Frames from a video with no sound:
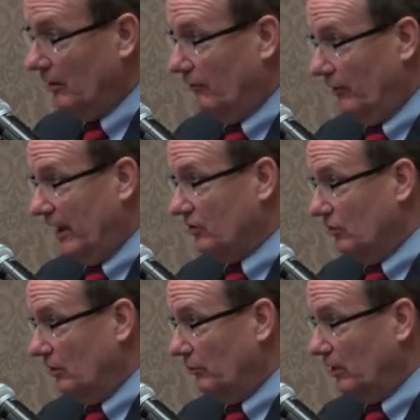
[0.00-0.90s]
For that's
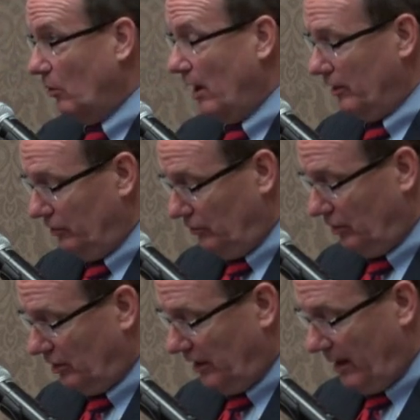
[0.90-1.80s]
going to require you to
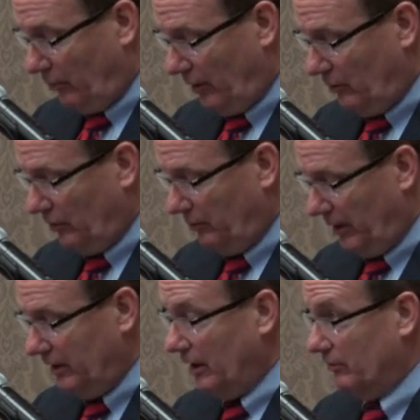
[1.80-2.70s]
collaborate with
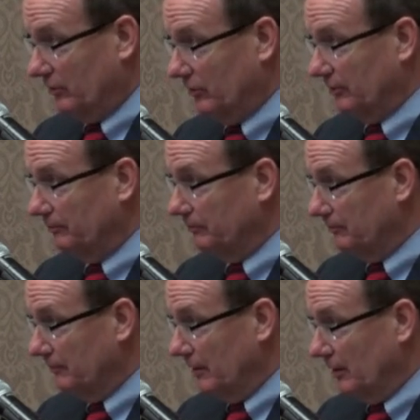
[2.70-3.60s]
many others.
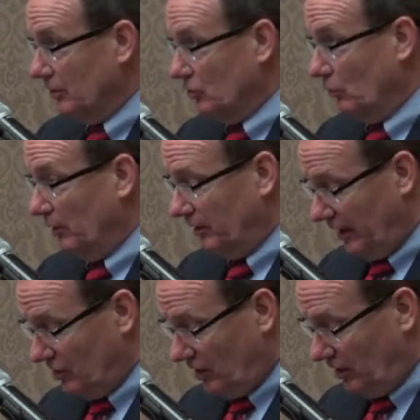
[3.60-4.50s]
So when
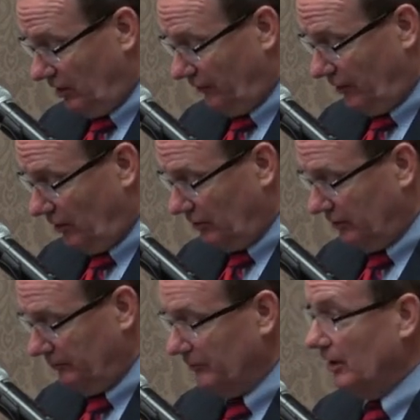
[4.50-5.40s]
things get difficult,
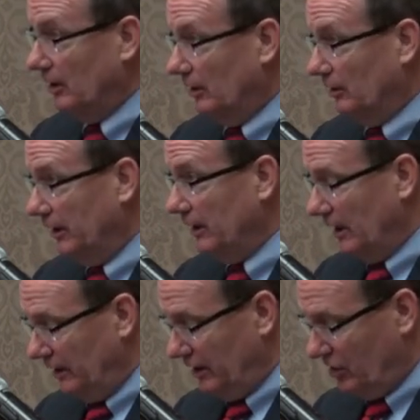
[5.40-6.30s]
lean on
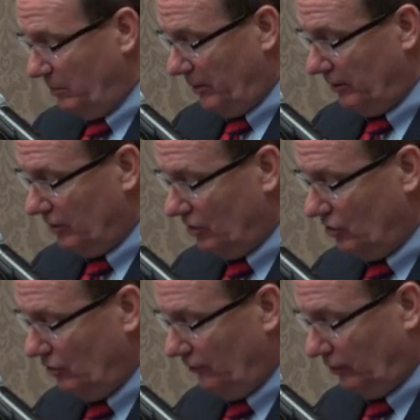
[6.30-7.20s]
the experiences
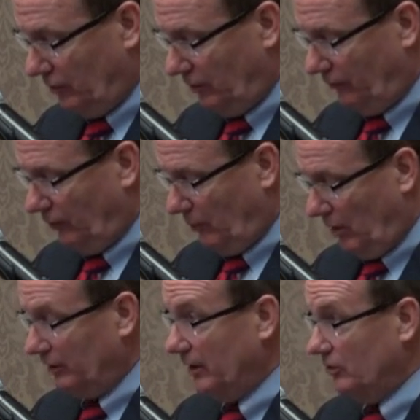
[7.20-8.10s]
you have learned in
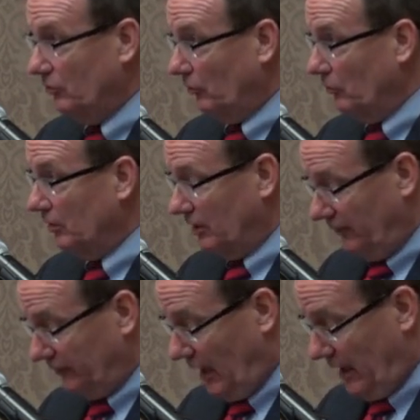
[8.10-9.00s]
football to get you through the
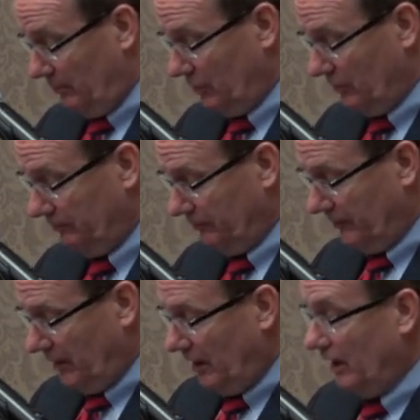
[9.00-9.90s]
tough times
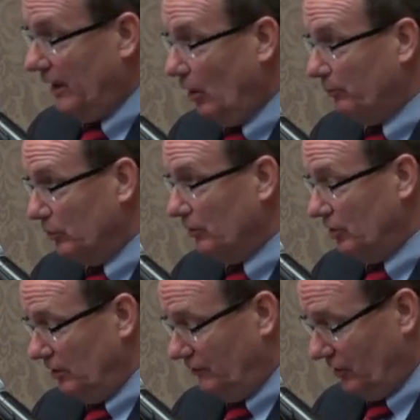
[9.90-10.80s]
and help you
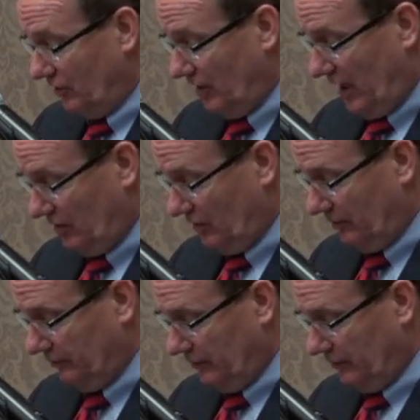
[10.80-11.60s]
achieve success.